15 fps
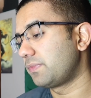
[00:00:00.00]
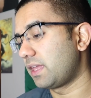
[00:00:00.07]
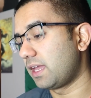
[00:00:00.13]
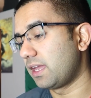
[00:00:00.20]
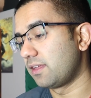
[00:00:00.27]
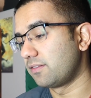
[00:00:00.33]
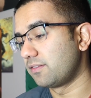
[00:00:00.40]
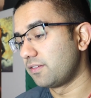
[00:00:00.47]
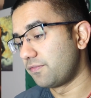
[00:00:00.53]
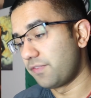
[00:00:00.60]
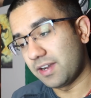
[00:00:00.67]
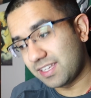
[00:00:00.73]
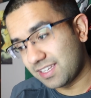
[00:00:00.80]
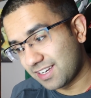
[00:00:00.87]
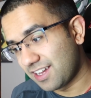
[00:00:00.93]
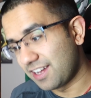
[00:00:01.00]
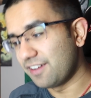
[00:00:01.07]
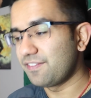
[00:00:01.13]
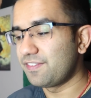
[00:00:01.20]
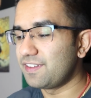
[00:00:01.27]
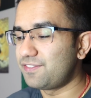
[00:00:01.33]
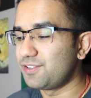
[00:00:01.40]
And funny
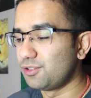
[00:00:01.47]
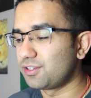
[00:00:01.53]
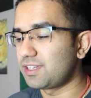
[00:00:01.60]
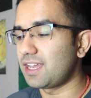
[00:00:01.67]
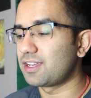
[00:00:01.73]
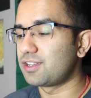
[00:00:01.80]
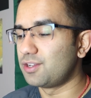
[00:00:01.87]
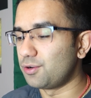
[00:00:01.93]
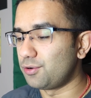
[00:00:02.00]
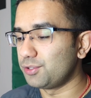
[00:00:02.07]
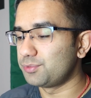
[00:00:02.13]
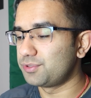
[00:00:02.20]
enough, if you look at gold